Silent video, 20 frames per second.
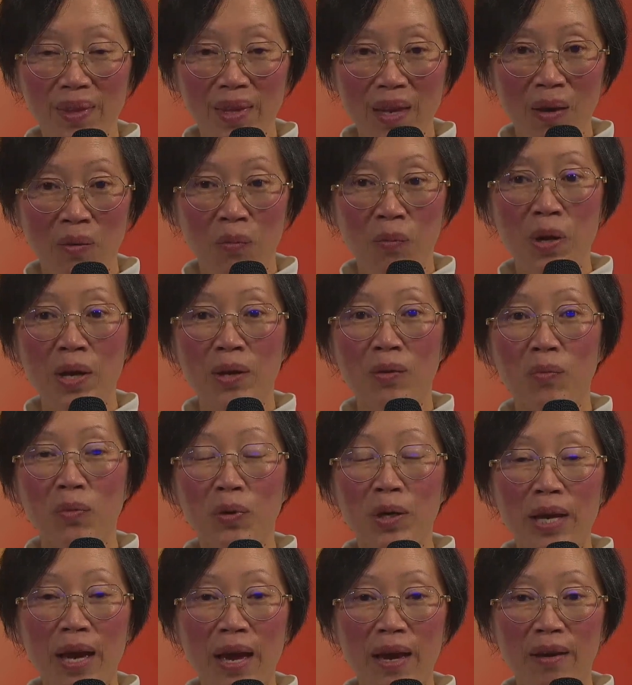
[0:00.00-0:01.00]
when
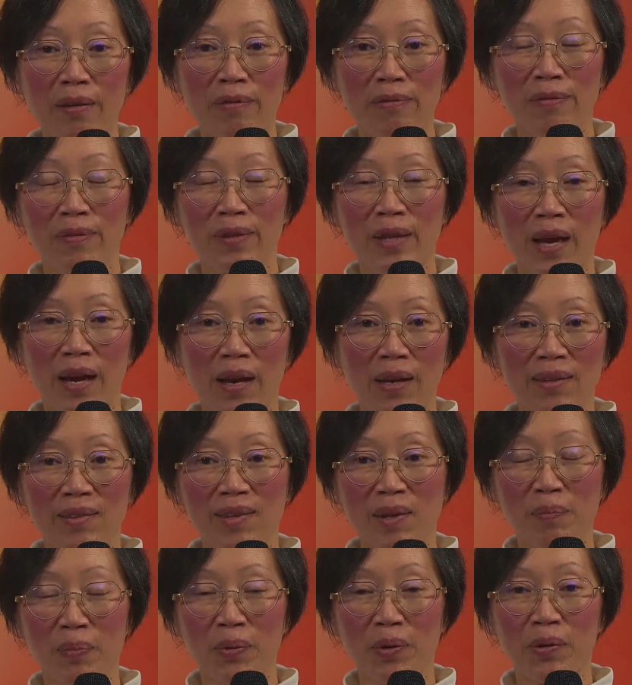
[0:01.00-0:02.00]
we have, I
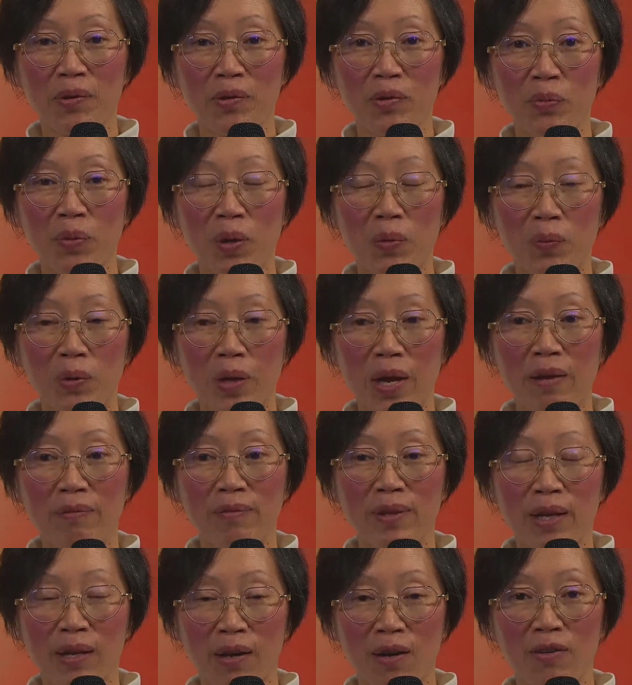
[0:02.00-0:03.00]
suppose, when we have
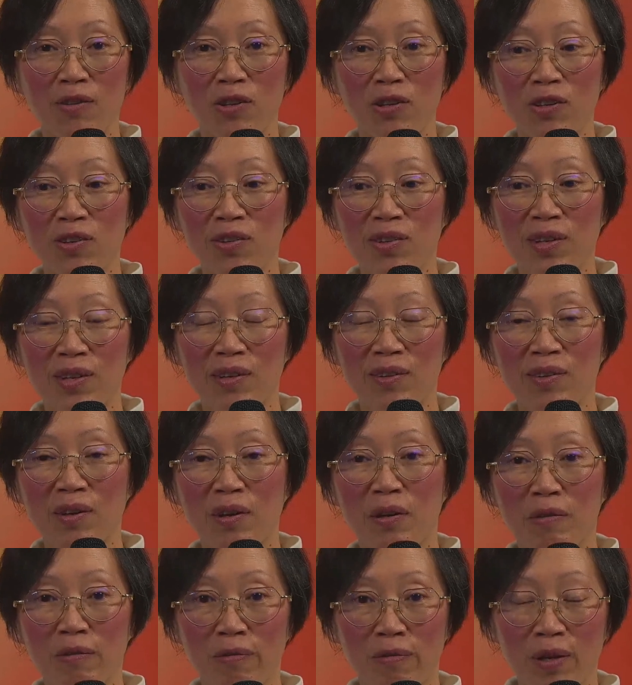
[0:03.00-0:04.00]
the consciousness
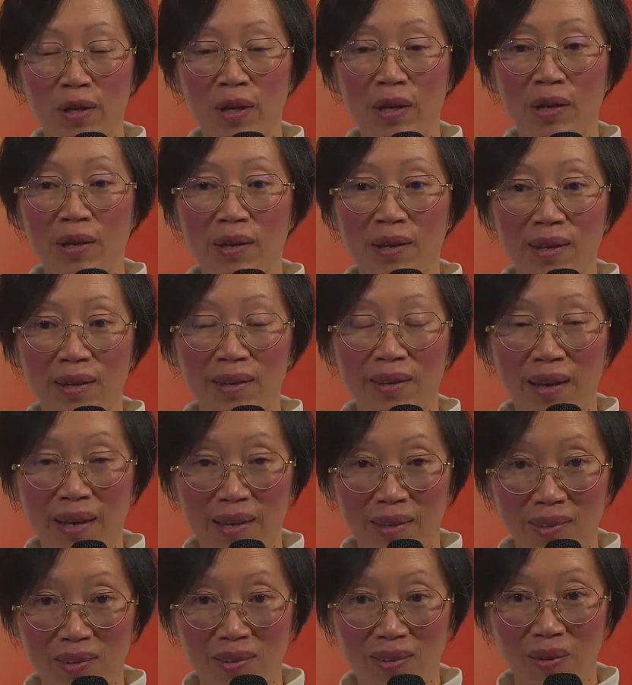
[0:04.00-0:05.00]
of,
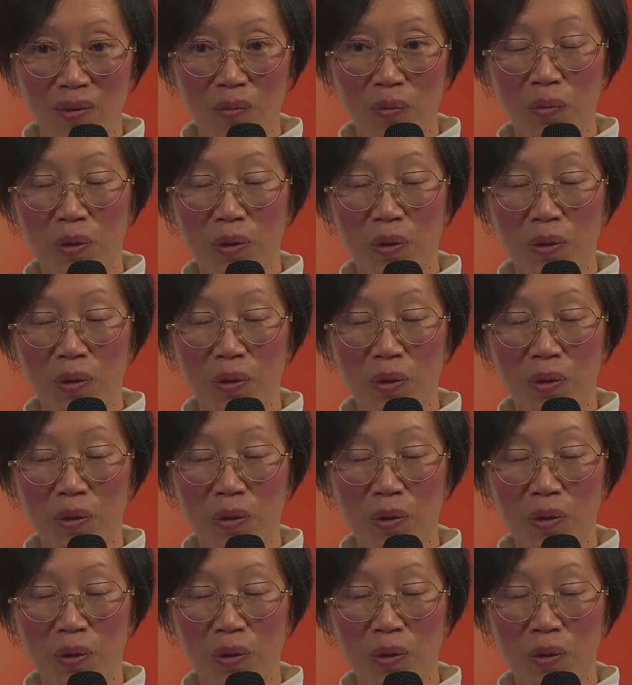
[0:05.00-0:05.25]
yes,